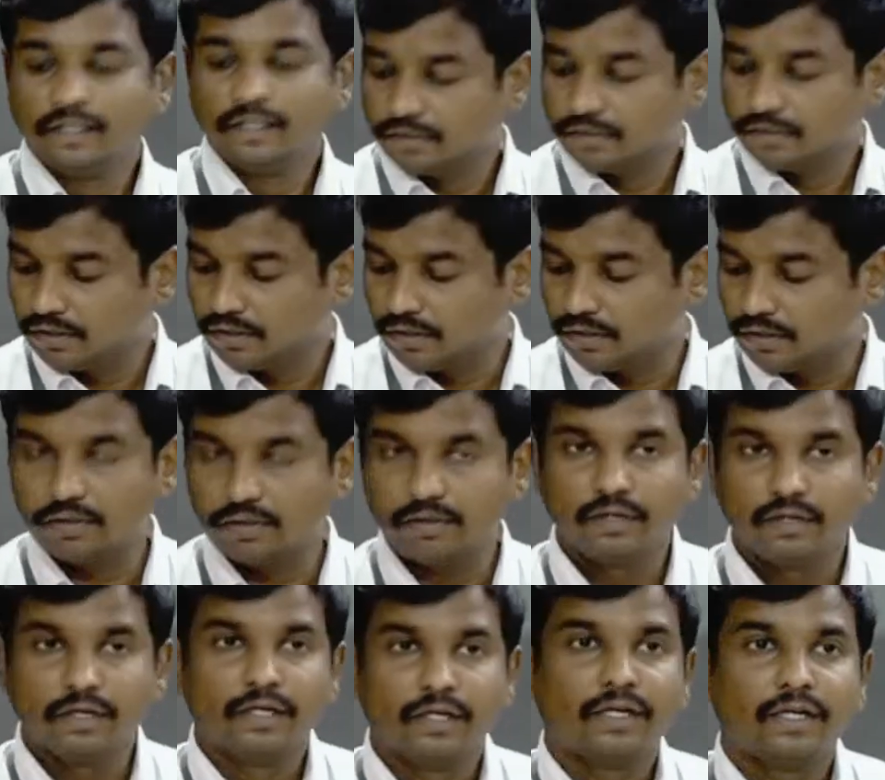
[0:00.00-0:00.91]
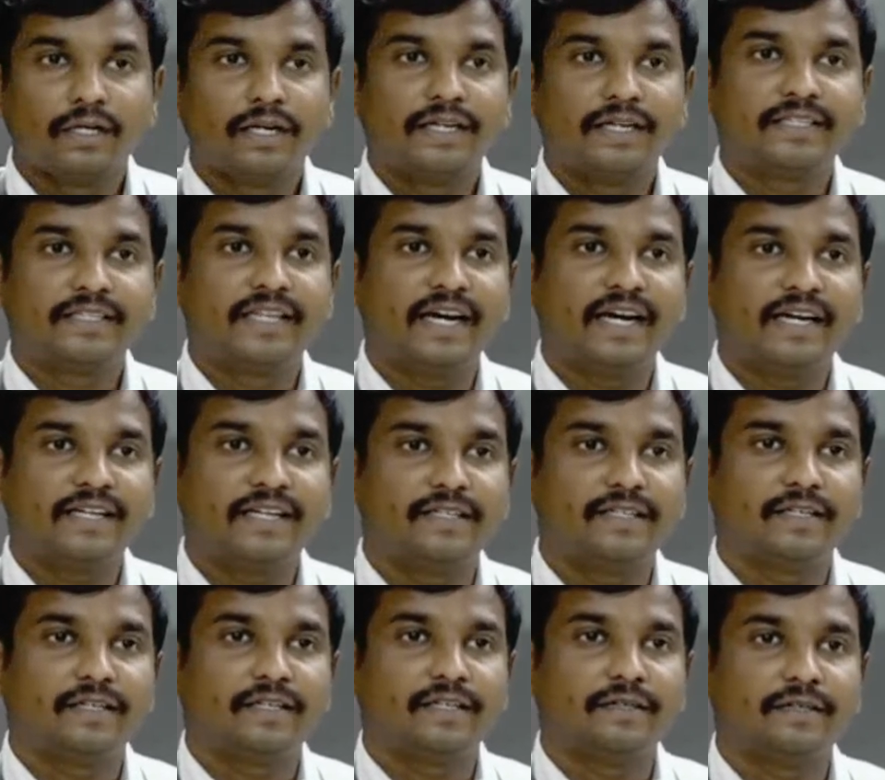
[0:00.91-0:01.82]
So like
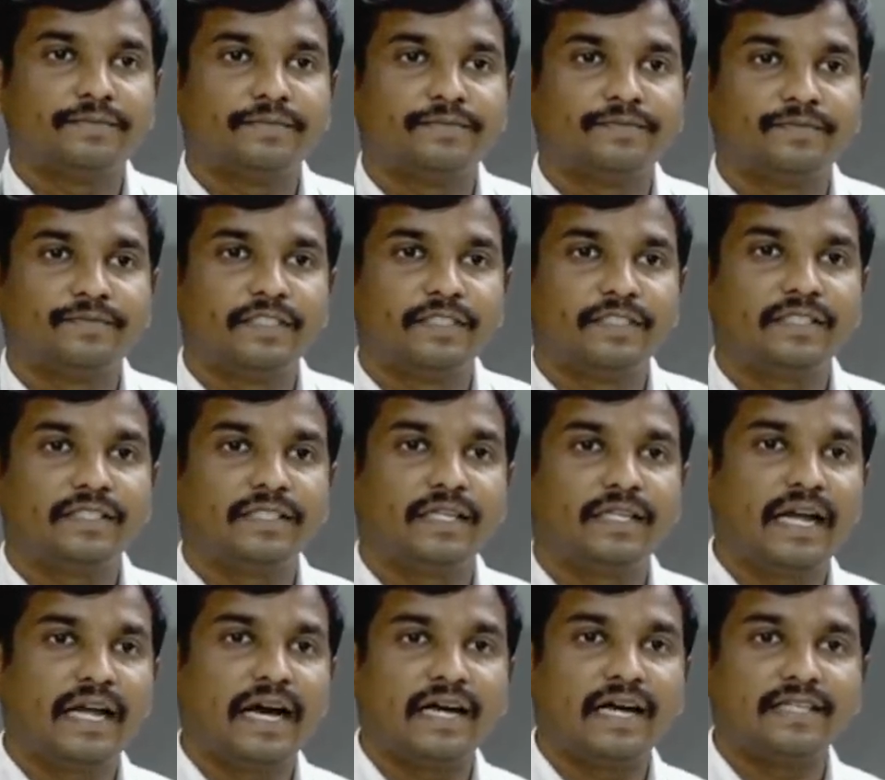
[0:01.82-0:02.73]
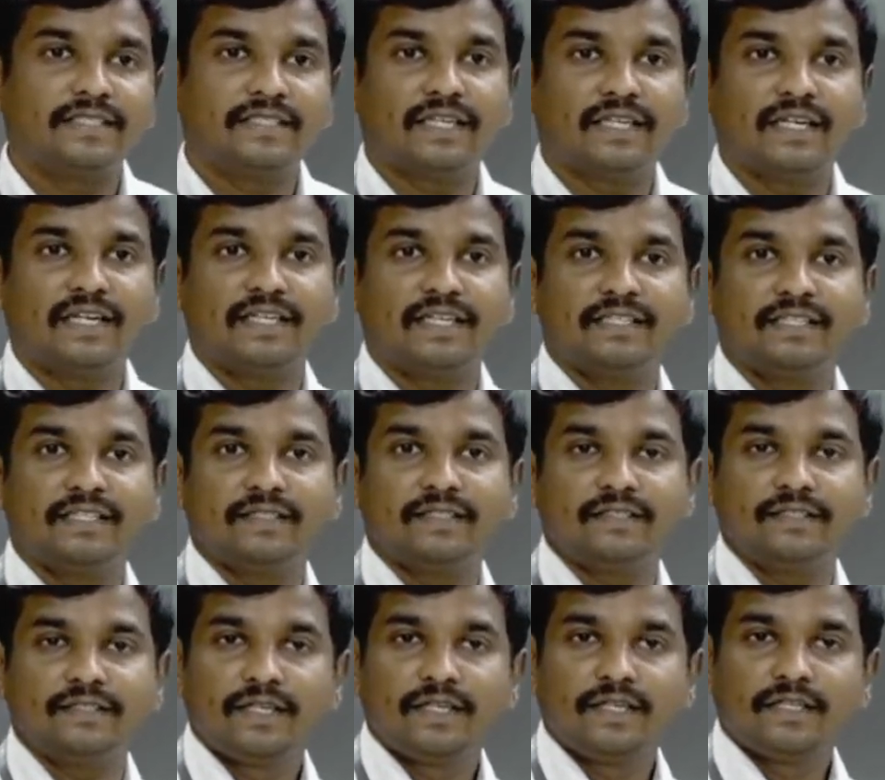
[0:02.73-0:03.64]
that, in the last
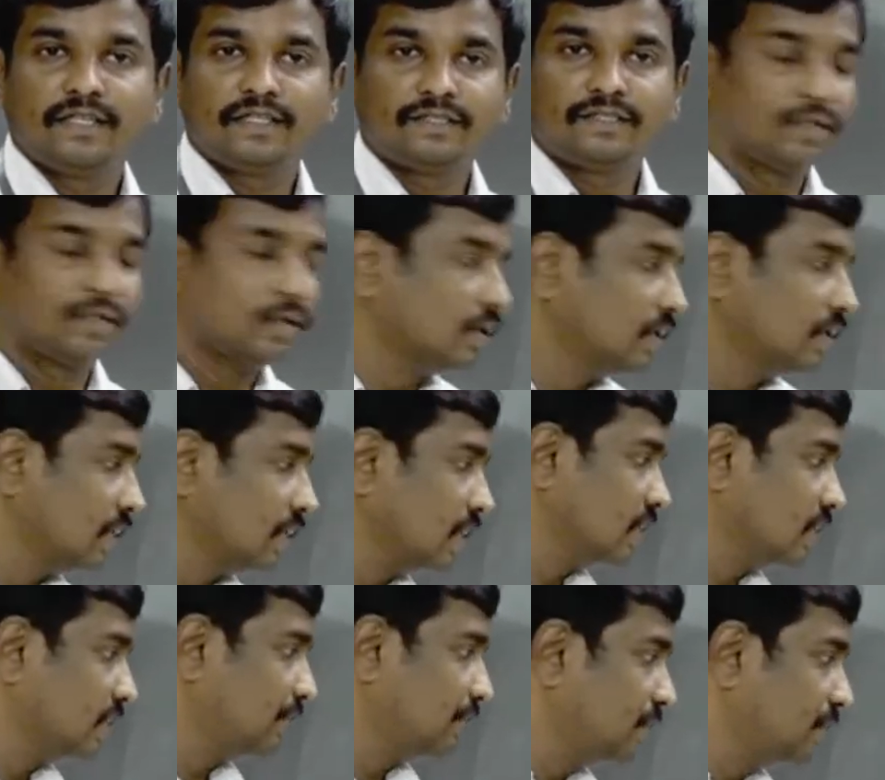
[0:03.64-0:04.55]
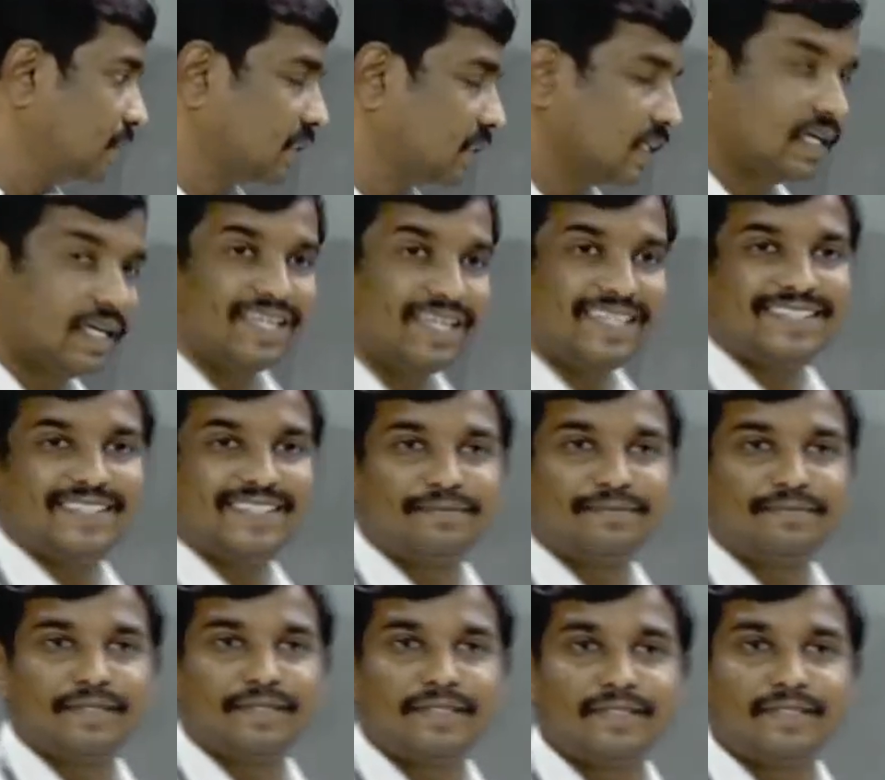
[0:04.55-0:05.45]
layer, so it is a physical
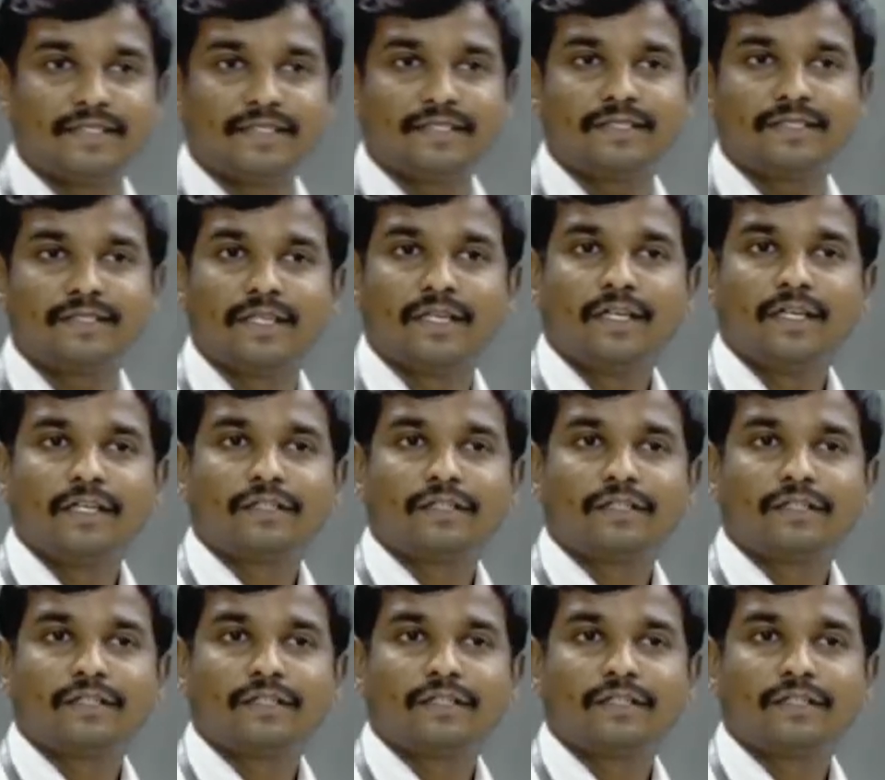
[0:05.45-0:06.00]
interfaces.